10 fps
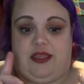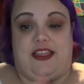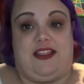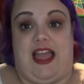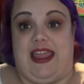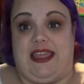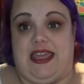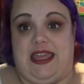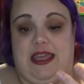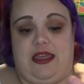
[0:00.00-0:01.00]
the Lion
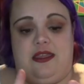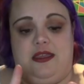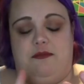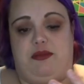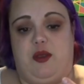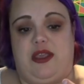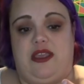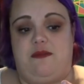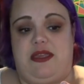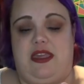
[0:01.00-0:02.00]
King, Beauty
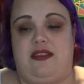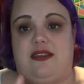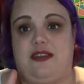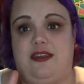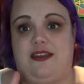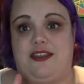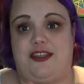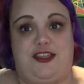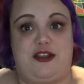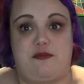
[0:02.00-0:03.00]
and the Beast,
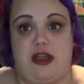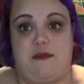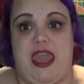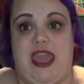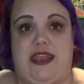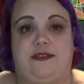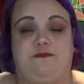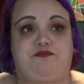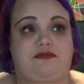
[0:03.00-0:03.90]
The Little Mermaid,